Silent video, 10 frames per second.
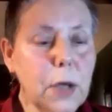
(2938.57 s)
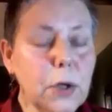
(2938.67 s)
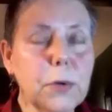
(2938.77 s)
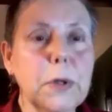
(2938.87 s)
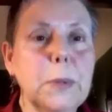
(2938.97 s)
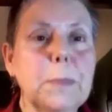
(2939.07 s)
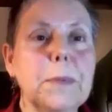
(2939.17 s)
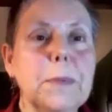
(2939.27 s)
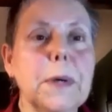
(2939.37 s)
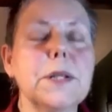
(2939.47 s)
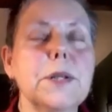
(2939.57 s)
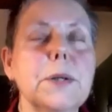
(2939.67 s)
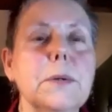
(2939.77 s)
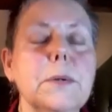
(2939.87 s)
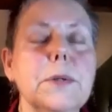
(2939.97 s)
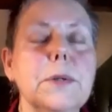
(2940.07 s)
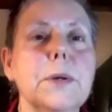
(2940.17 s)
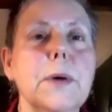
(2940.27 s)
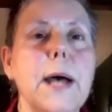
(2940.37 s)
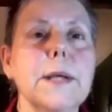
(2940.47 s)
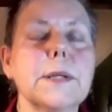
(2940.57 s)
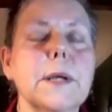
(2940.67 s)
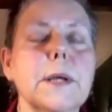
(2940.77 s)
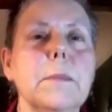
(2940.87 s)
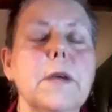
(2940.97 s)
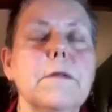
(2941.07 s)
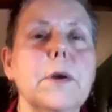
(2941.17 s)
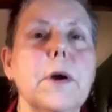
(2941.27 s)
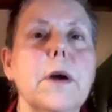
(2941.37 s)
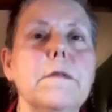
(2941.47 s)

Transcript: group, to ask if there are